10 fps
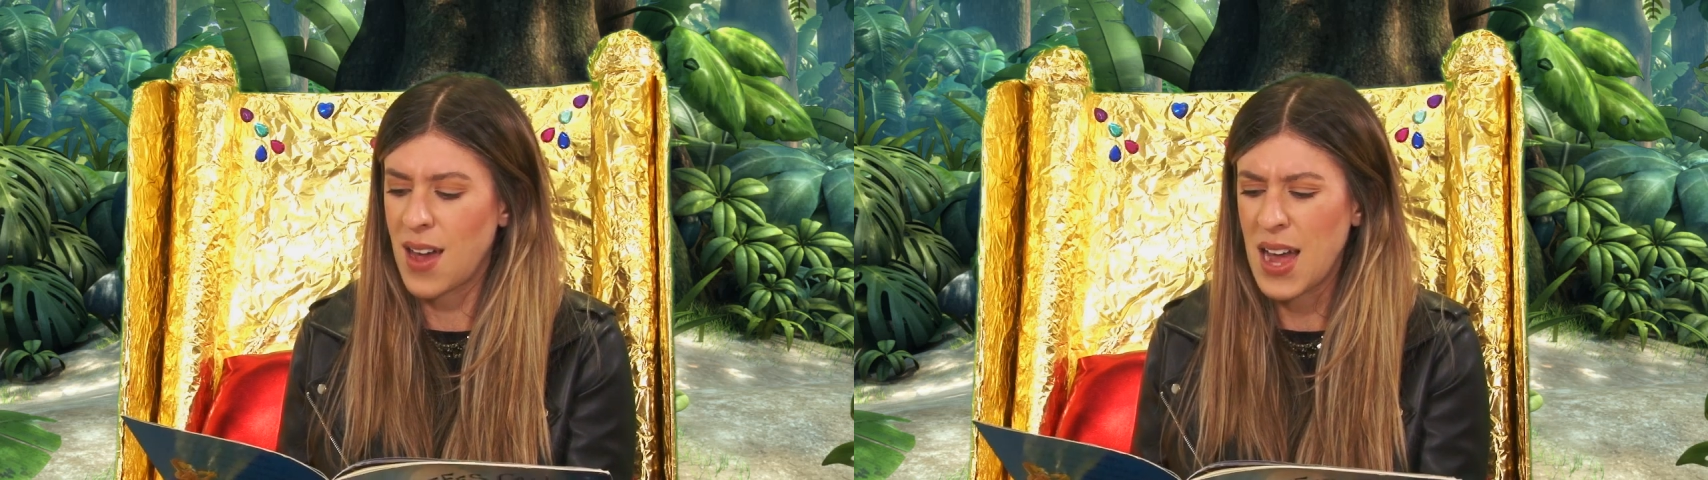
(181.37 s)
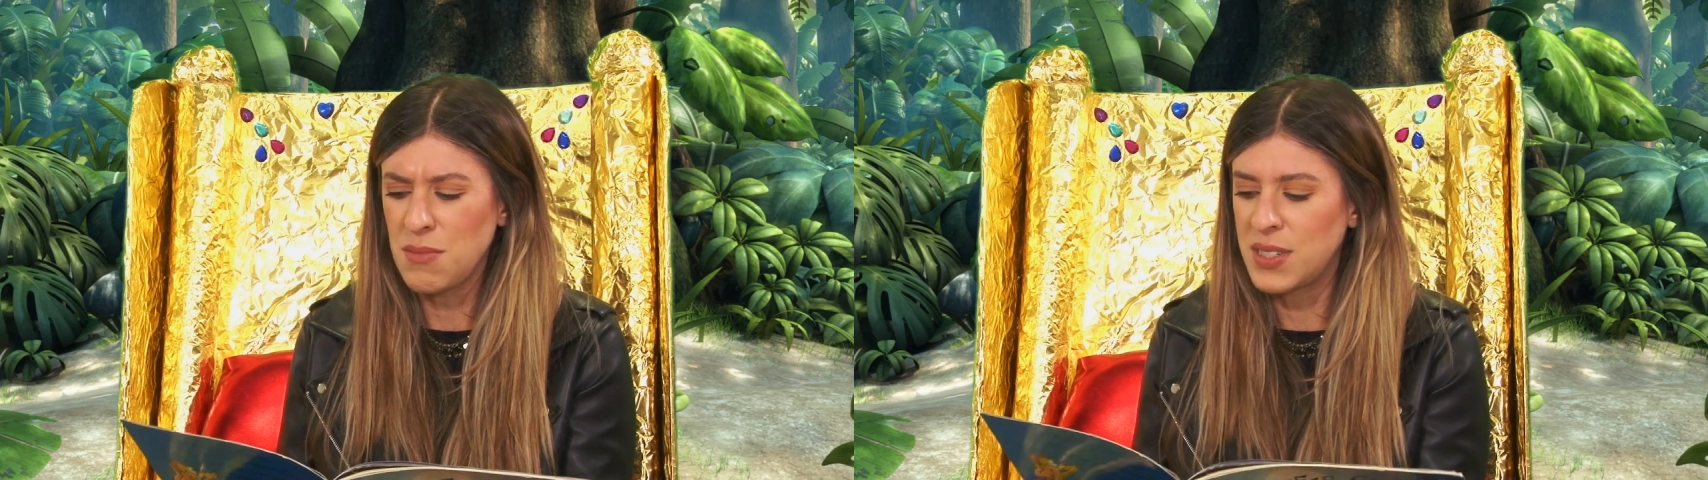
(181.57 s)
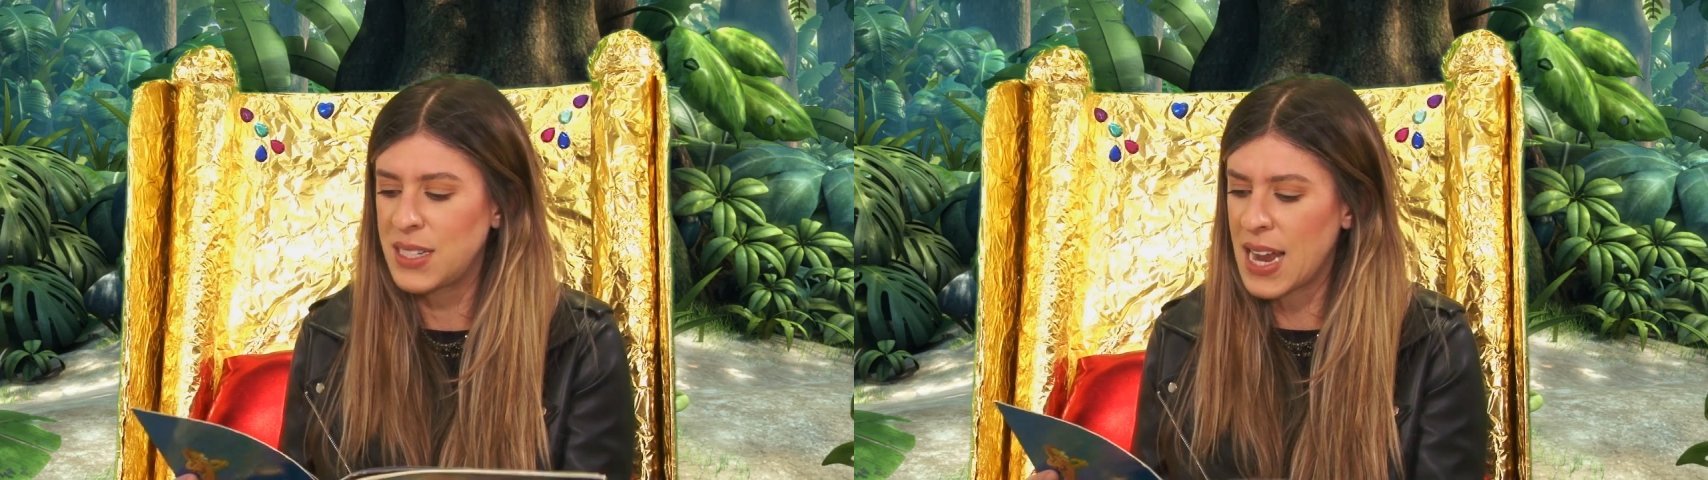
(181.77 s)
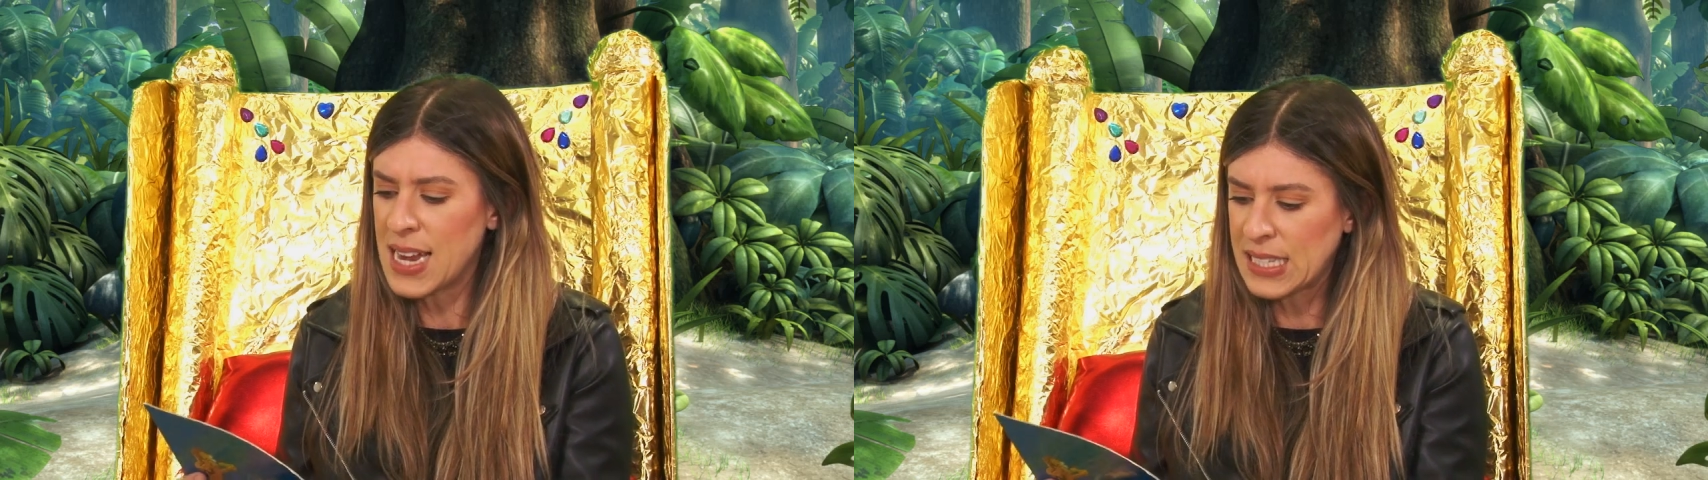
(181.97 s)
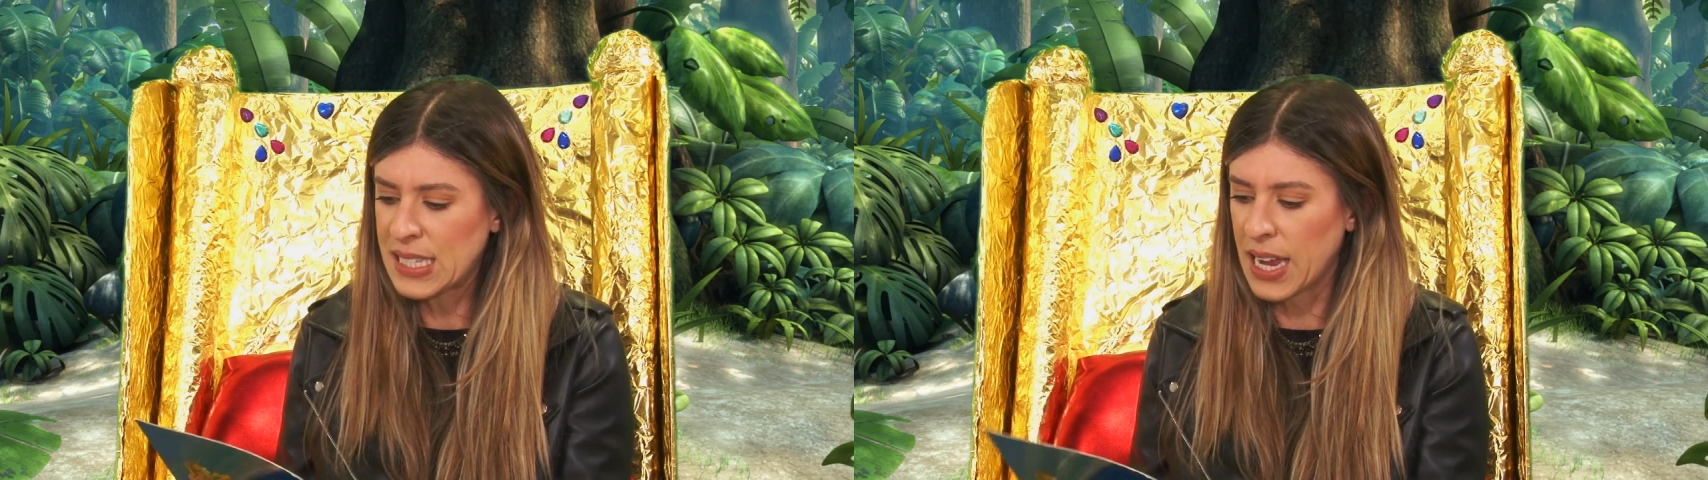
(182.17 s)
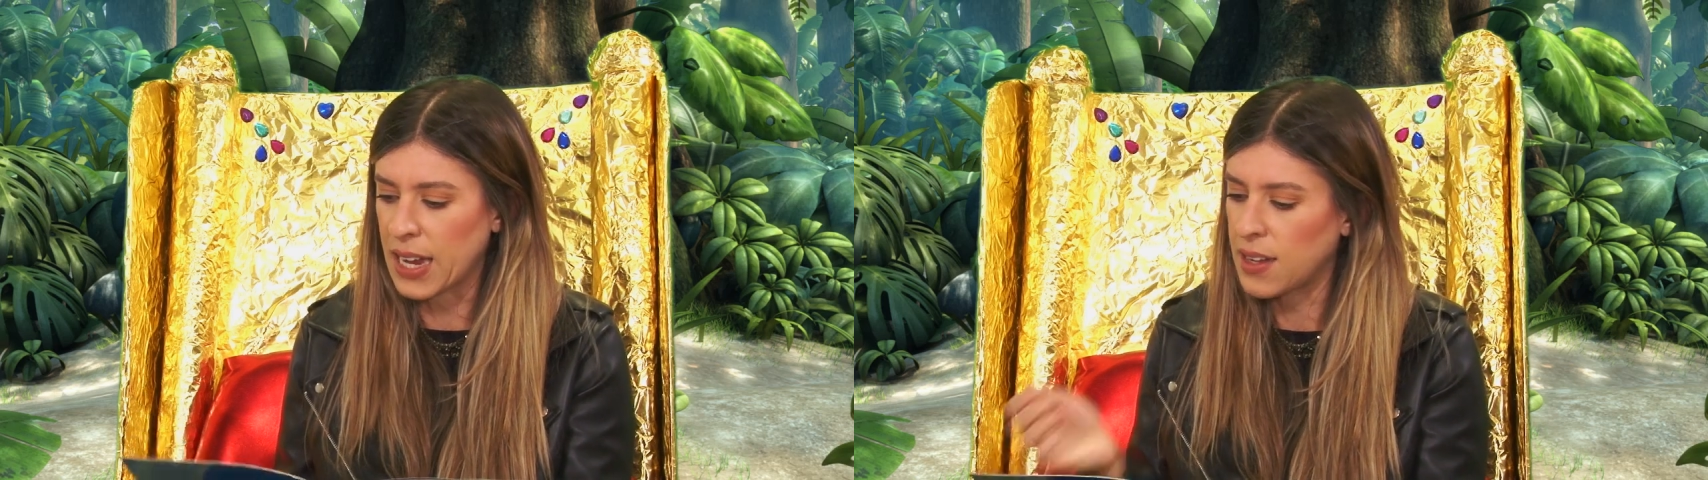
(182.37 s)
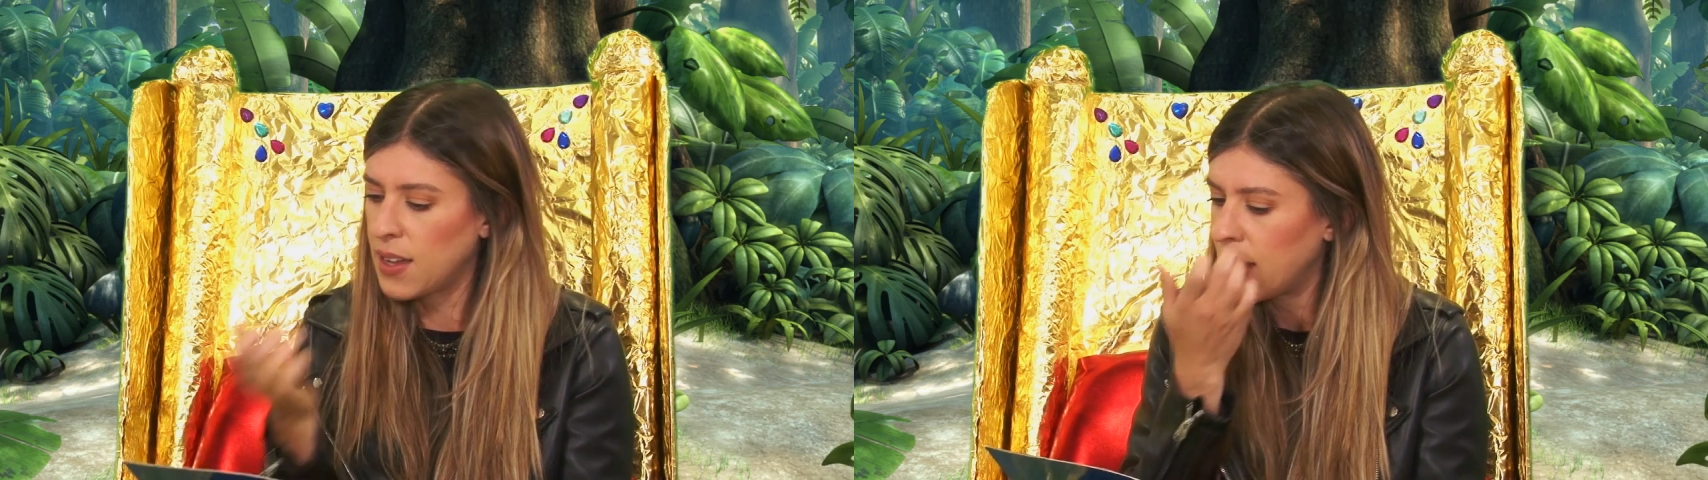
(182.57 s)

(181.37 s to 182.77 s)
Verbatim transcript: I'm dancing.